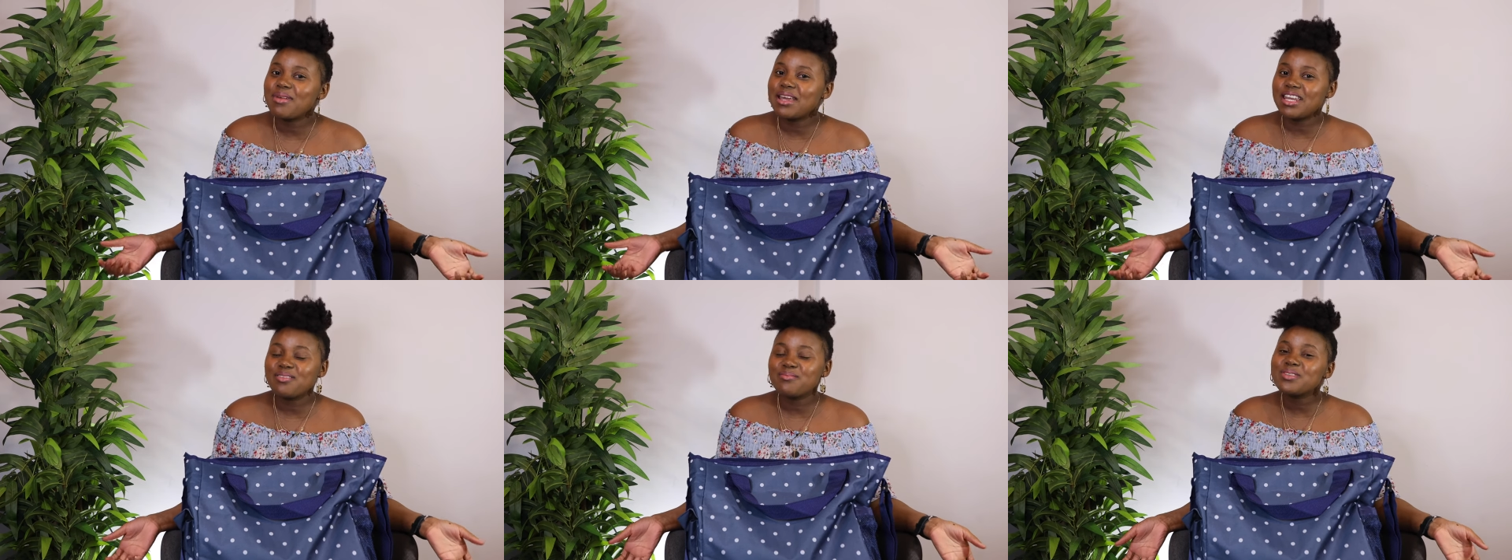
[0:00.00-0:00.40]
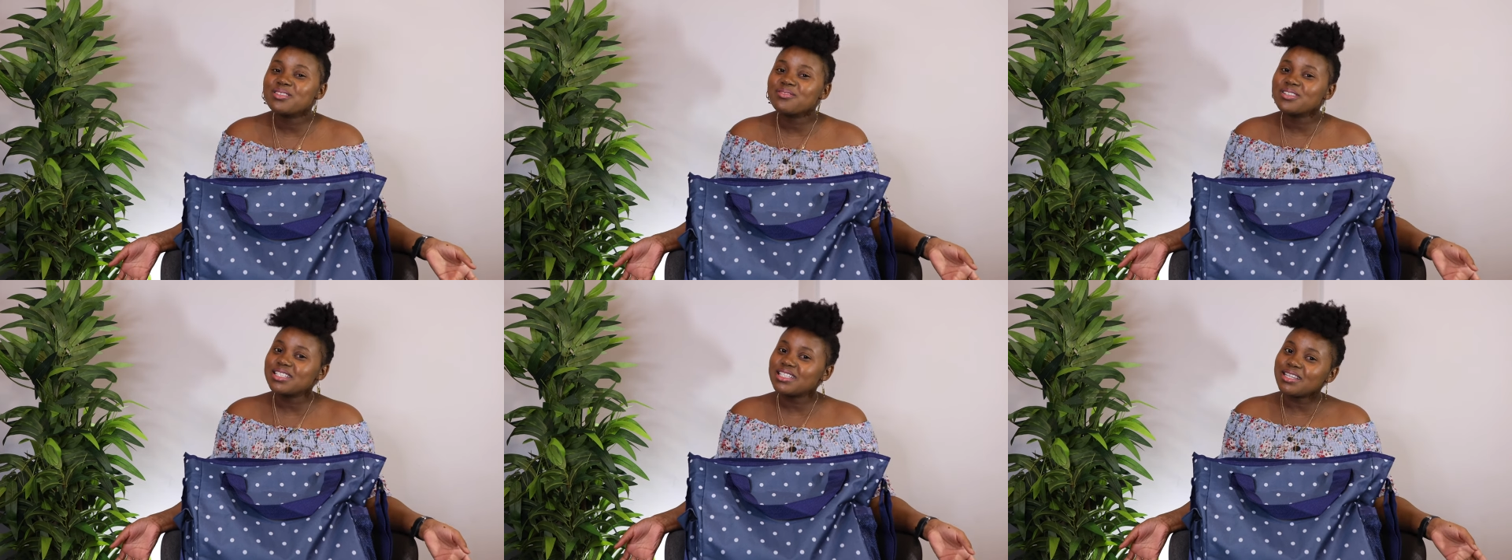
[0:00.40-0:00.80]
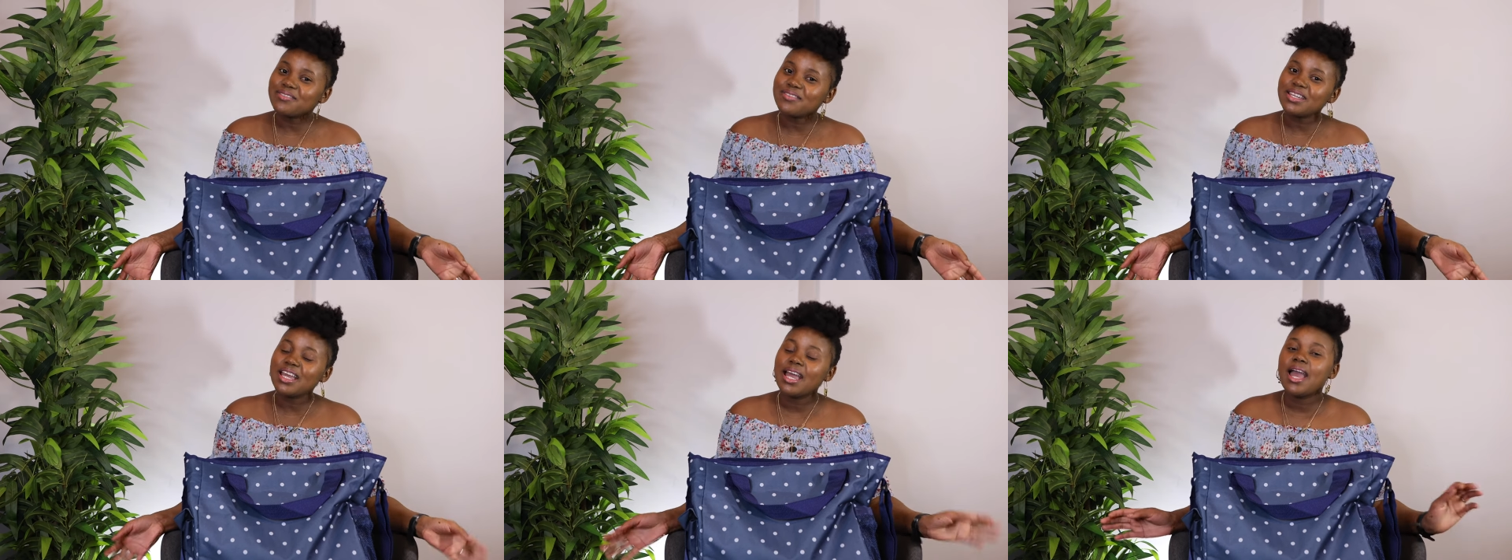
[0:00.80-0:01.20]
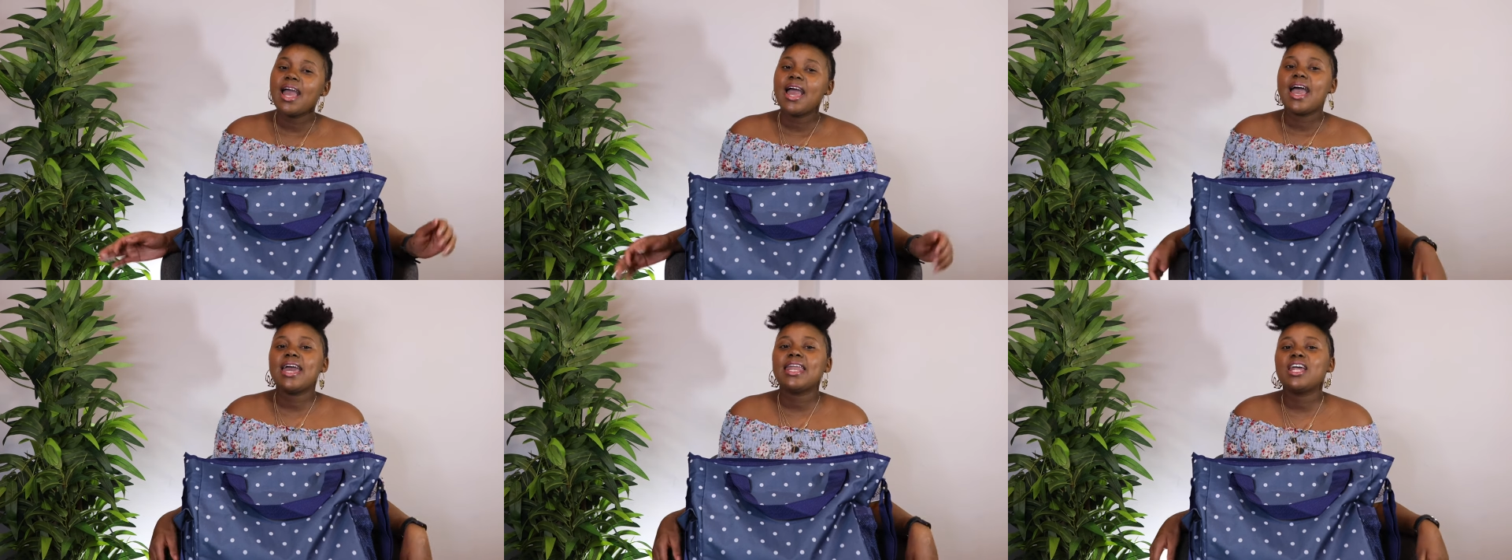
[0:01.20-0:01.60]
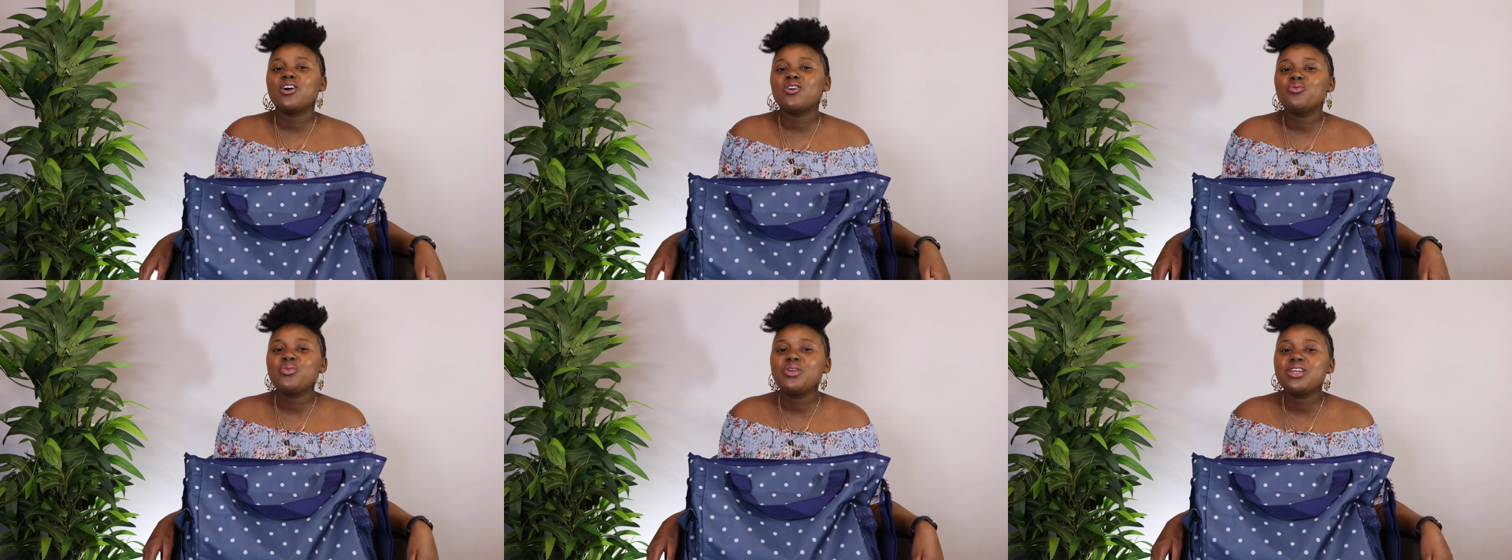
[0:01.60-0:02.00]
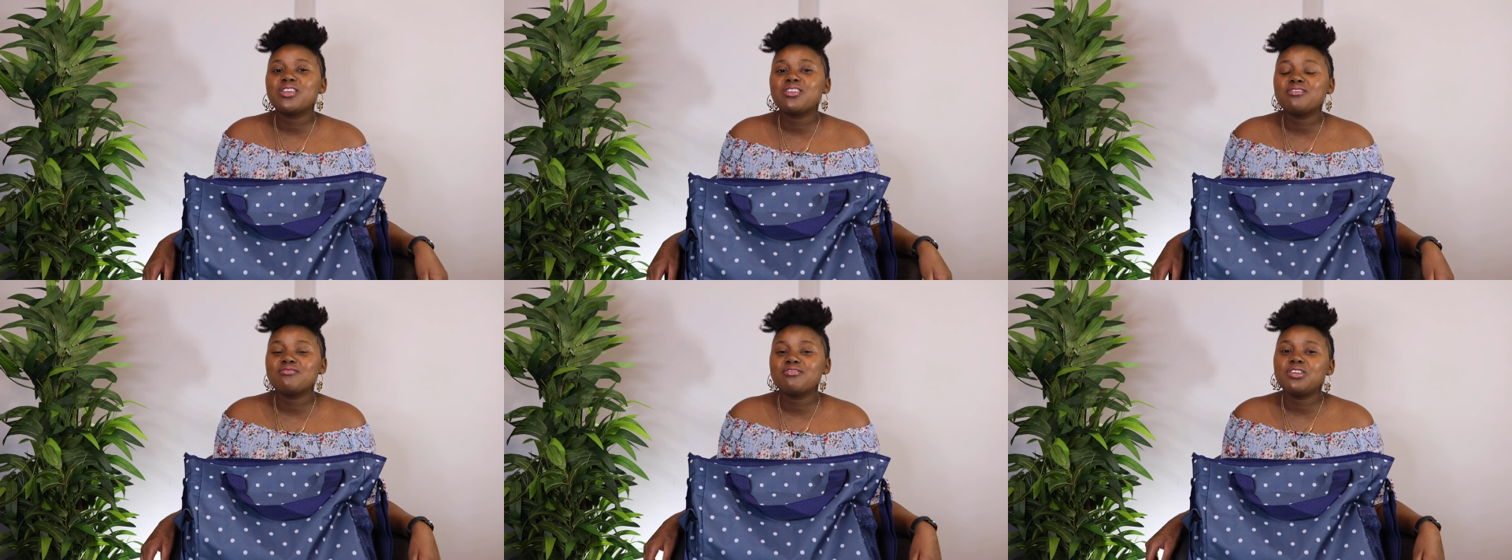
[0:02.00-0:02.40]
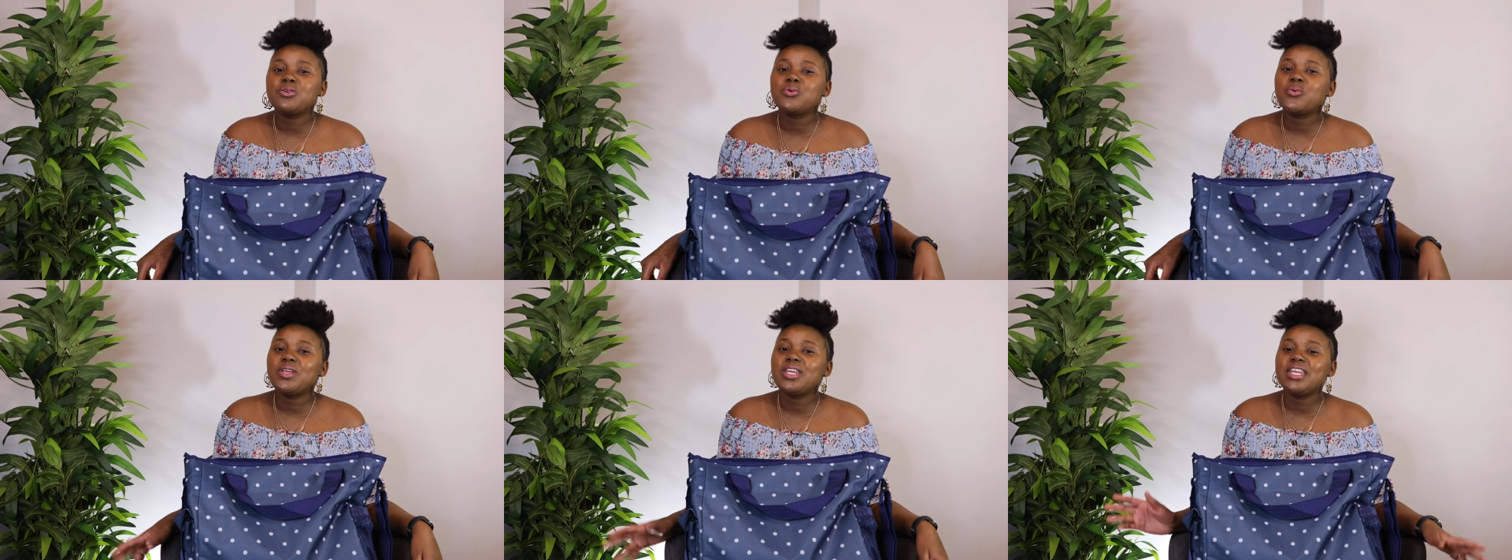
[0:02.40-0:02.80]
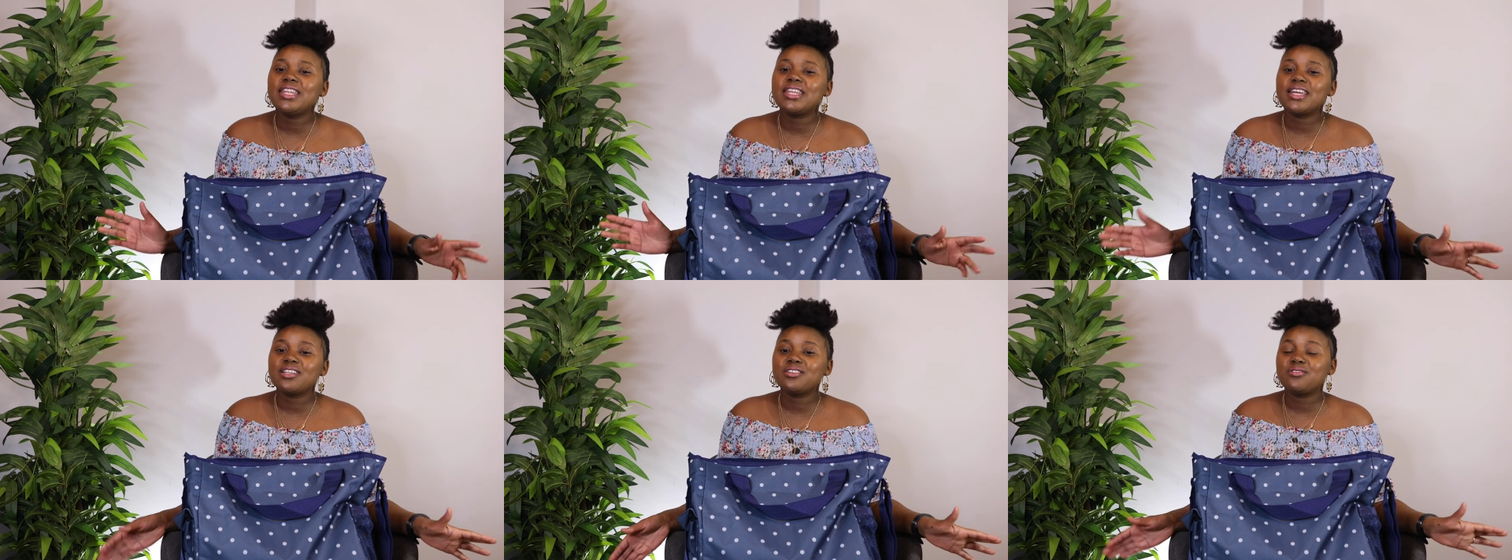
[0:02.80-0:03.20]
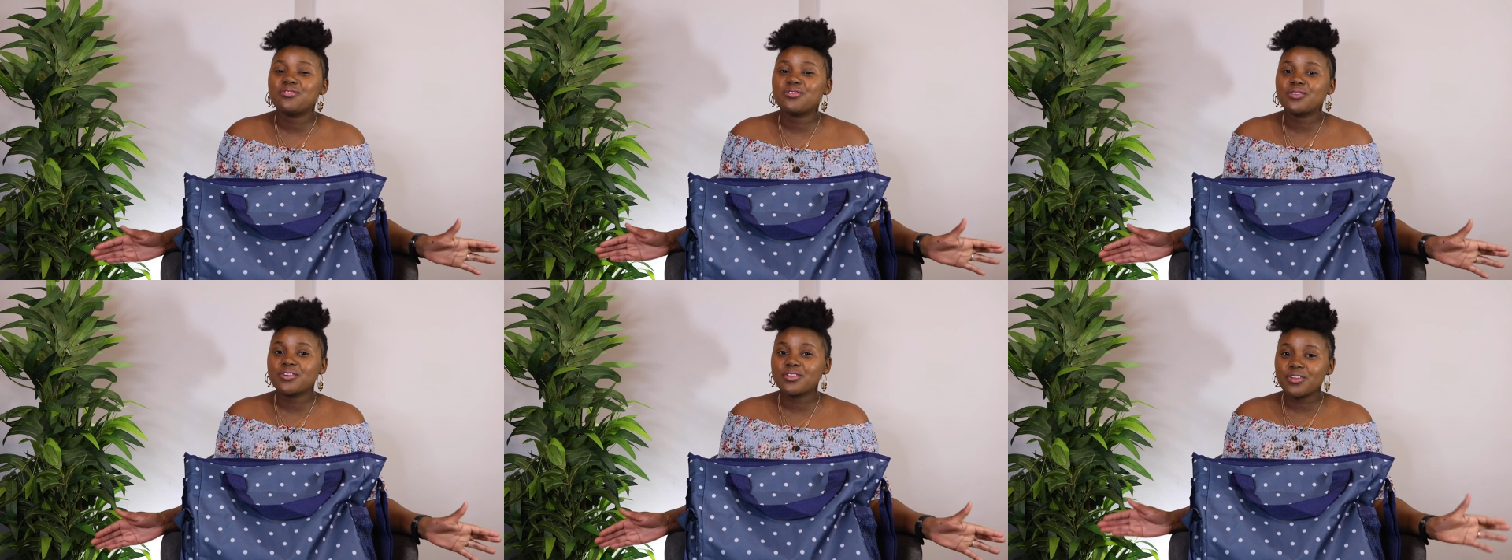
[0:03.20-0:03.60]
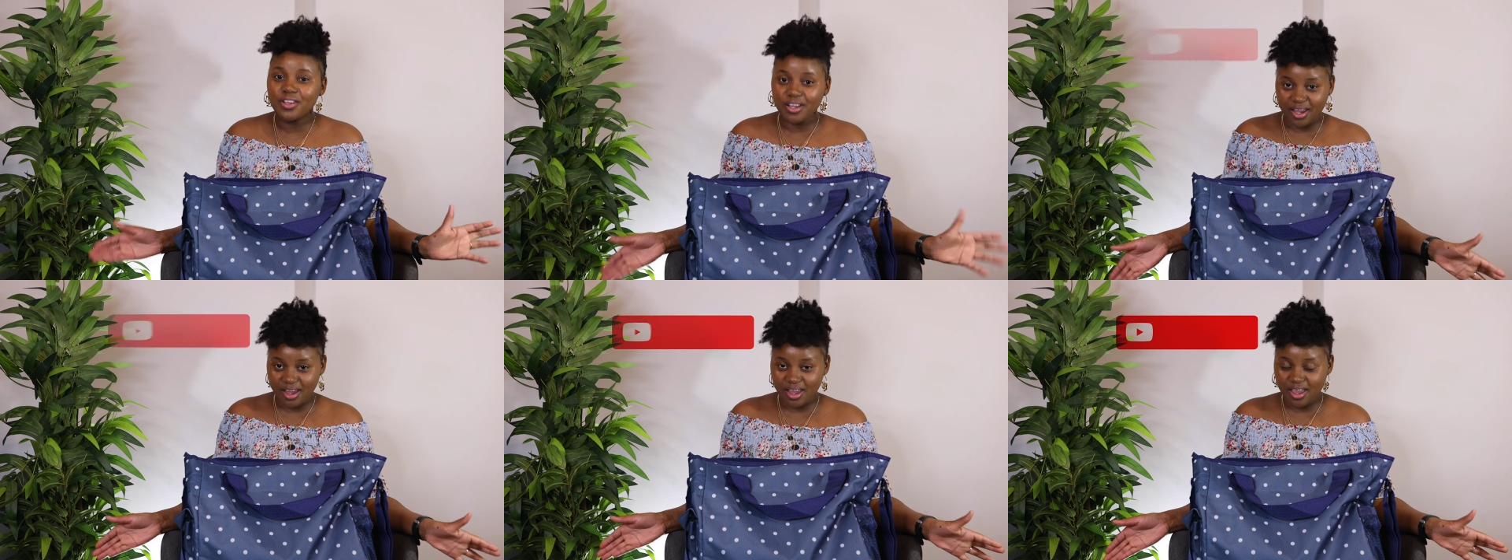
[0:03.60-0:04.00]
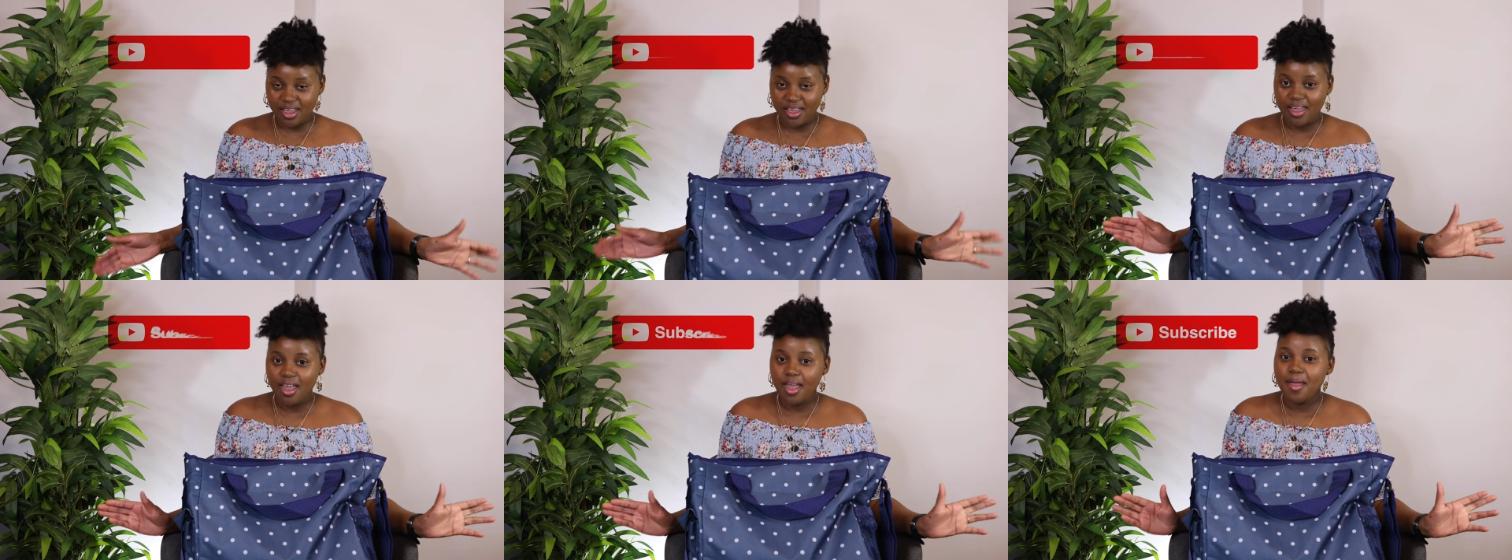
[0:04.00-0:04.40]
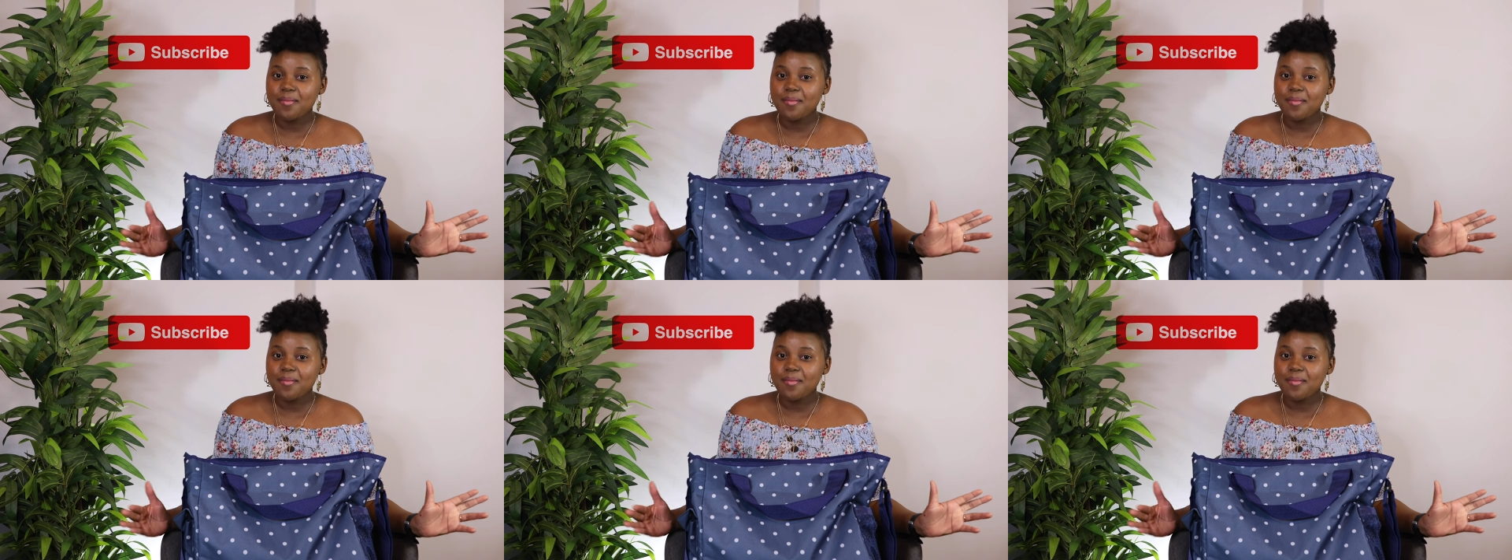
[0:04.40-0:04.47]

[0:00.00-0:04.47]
My name is Butivi, and I will be reviewing Netcare